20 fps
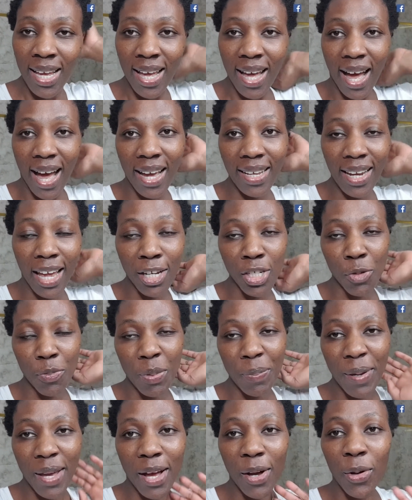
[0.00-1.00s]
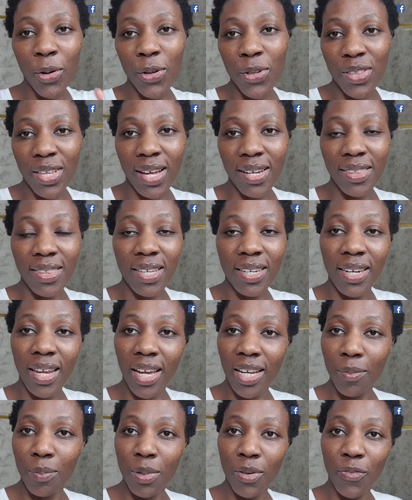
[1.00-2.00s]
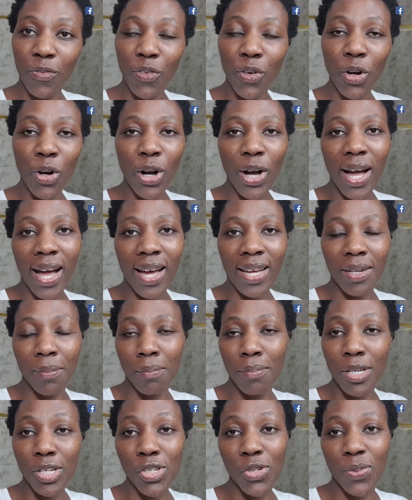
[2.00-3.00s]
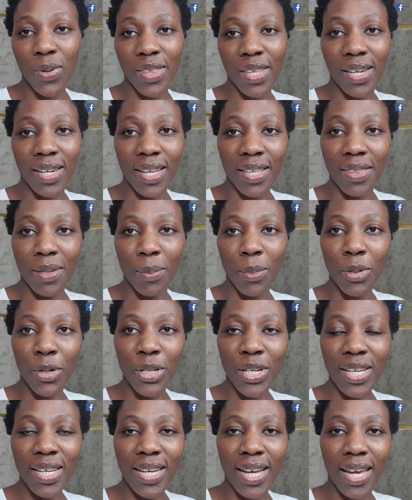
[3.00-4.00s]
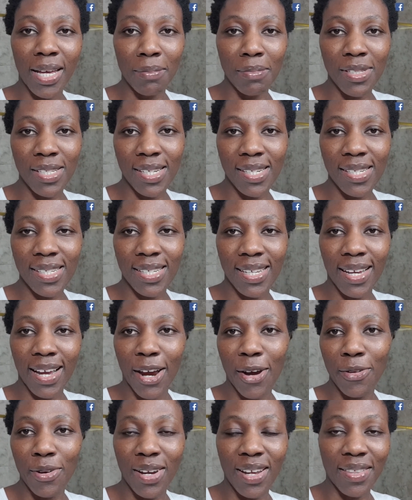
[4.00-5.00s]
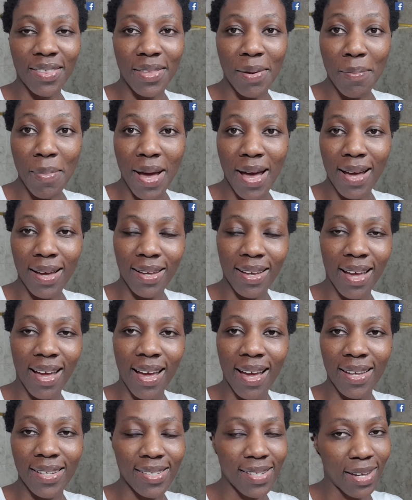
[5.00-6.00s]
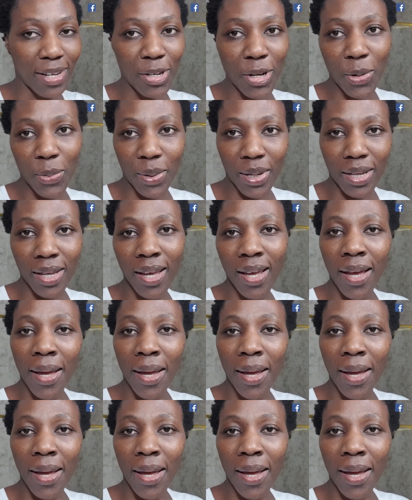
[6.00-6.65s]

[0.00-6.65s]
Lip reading: I like to prepare all that the night before and be sure that in the morning I am just carrying the bag and going.